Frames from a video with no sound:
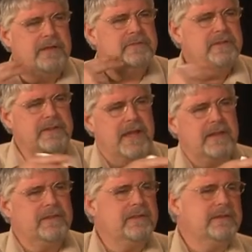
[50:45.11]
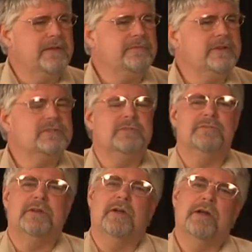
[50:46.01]
I've seen that in the
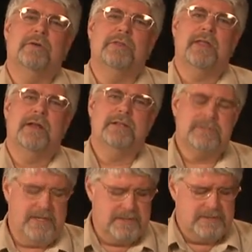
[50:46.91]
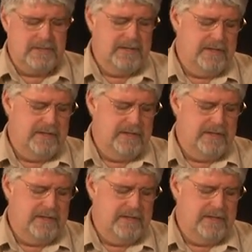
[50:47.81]
definitions video. I know what that is. That's